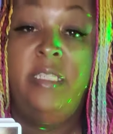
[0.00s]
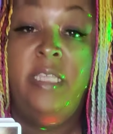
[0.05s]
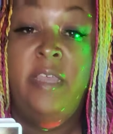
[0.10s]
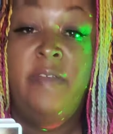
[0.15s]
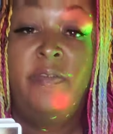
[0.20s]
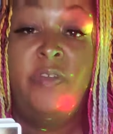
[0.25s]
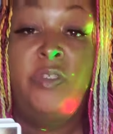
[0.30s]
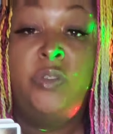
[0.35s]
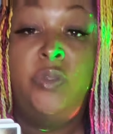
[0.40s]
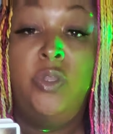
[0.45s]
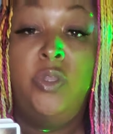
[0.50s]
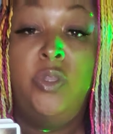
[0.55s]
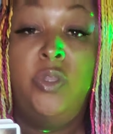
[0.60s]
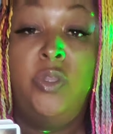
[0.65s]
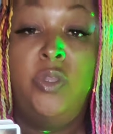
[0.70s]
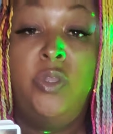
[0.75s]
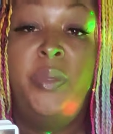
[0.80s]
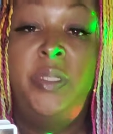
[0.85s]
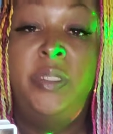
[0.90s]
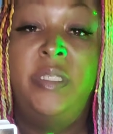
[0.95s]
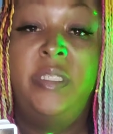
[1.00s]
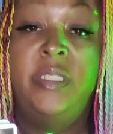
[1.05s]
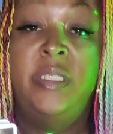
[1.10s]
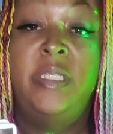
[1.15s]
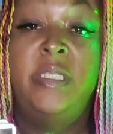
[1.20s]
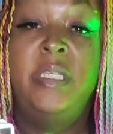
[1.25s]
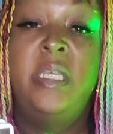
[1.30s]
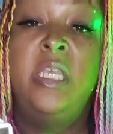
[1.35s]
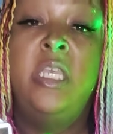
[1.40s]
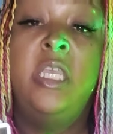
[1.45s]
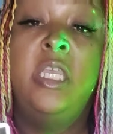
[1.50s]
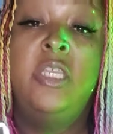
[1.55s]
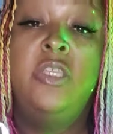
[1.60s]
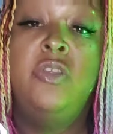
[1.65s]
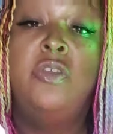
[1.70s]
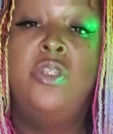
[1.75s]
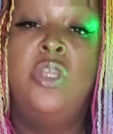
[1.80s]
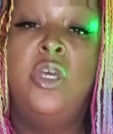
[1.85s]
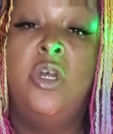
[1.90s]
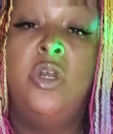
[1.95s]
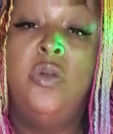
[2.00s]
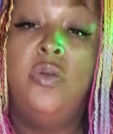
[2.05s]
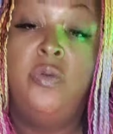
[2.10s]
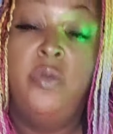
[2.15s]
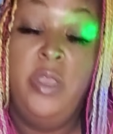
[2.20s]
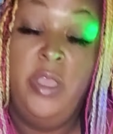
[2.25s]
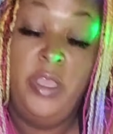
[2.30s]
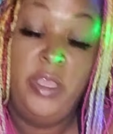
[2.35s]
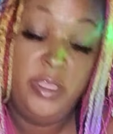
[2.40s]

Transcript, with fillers: endeavors or codependencies, you know,